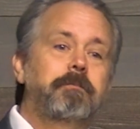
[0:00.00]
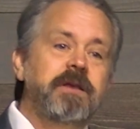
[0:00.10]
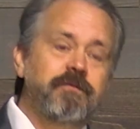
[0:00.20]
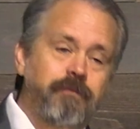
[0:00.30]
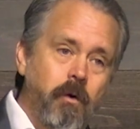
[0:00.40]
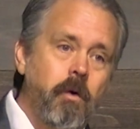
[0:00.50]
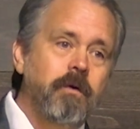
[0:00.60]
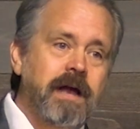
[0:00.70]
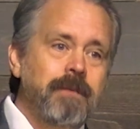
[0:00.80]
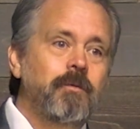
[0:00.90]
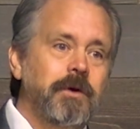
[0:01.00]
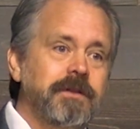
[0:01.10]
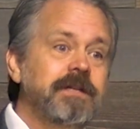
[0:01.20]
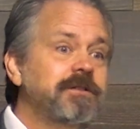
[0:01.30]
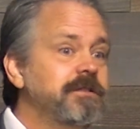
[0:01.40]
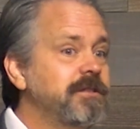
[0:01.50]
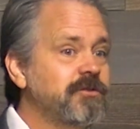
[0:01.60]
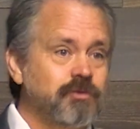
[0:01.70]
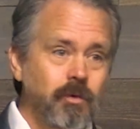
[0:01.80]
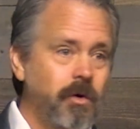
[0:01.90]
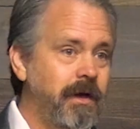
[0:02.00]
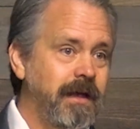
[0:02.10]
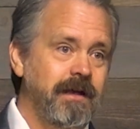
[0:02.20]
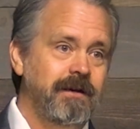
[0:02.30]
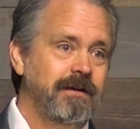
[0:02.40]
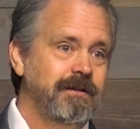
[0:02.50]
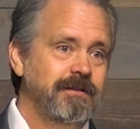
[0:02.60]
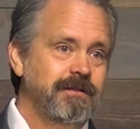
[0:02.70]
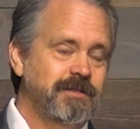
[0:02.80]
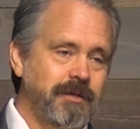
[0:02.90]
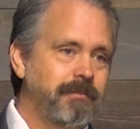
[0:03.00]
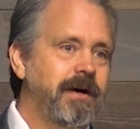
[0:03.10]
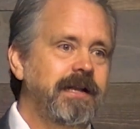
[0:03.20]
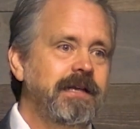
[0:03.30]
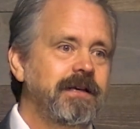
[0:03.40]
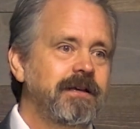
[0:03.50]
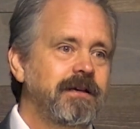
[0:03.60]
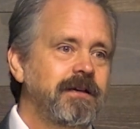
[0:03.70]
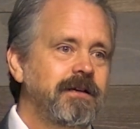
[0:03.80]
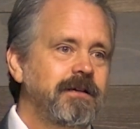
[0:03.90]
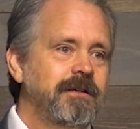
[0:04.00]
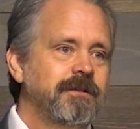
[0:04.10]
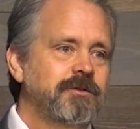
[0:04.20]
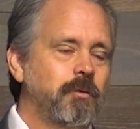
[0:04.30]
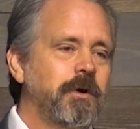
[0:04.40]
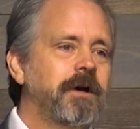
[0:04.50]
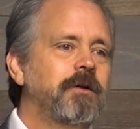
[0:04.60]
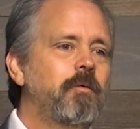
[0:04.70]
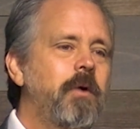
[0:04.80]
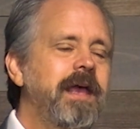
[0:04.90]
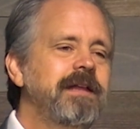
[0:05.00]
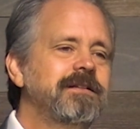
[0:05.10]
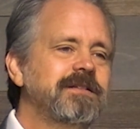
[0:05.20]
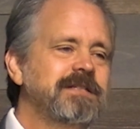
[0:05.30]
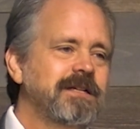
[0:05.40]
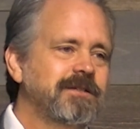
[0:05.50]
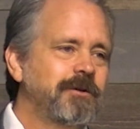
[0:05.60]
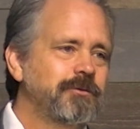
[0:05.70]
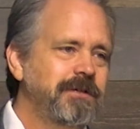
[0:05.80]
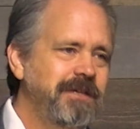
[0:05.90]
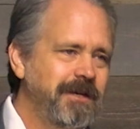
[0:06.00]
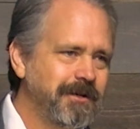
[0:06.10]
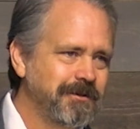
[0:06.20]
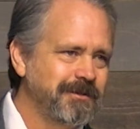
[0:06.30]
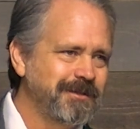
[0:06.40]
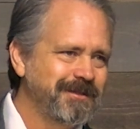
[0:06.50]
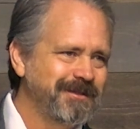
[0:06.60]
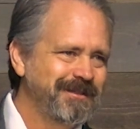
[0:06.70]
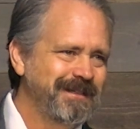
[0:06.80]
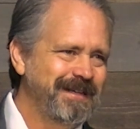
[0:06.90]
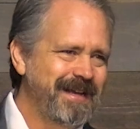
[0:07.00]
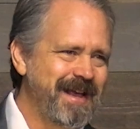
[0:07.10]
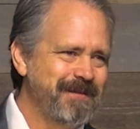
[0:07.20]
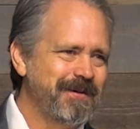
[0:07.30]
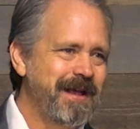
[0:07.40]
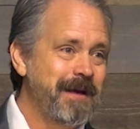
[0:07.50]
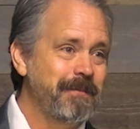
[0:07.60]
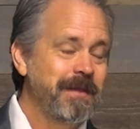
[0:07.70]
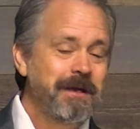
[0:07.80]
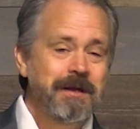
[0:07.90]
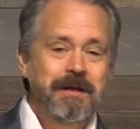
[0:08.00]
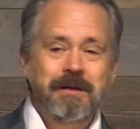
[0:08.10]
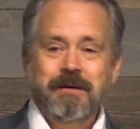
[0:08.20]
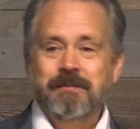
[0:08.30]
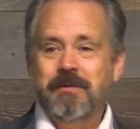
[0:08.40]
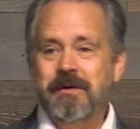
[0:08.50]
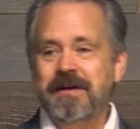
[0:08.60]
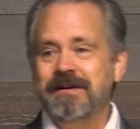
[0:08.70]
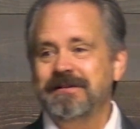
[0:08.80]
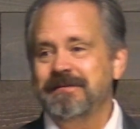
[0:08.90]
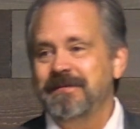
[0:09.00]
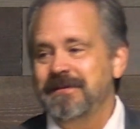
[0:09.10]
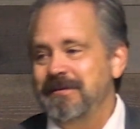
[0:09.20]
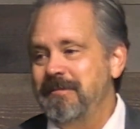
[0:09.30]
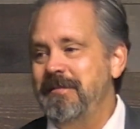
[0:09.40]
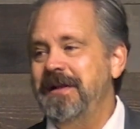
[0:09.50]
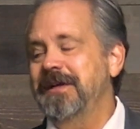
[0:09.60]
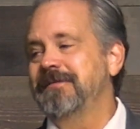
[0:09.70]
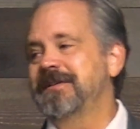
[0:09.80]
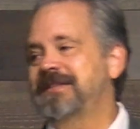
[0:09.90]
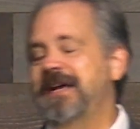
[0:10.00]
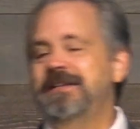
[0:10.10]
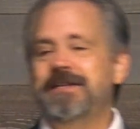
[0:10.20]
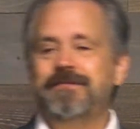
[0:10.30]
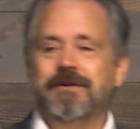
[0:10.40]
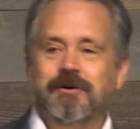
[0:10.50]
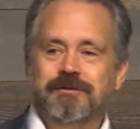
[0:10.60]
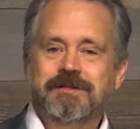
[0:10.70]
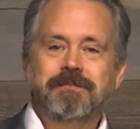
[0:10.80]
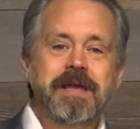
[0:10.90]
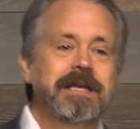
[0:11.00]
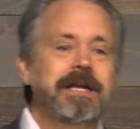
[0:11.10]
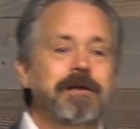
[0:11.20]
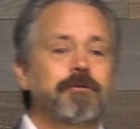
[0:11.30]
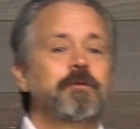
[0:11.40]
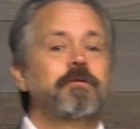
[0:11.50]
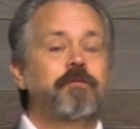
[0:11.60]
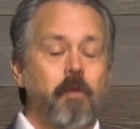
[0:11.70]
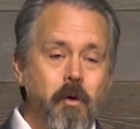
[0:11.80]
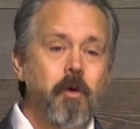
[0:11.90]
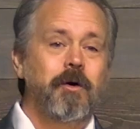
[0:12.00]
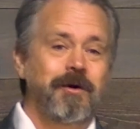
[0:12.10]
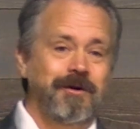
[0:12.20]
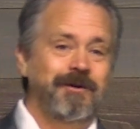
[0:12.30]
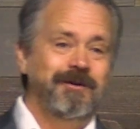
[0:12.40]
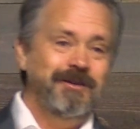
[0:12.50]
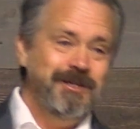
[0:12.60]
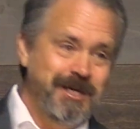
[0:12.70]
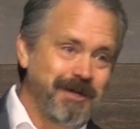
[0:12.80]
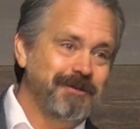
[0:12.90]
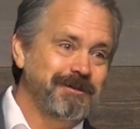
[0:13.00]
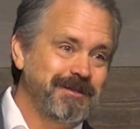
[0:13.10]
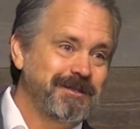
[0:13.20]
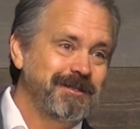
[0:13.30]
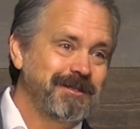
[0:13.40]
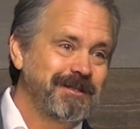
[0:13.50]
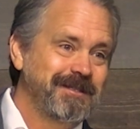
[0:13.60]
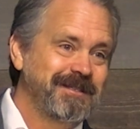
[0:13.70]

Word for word: before I'm willing to destroy somebody. So we're going to wait 600 years, Abraham. Boy, many of us had difficulty making it through four years.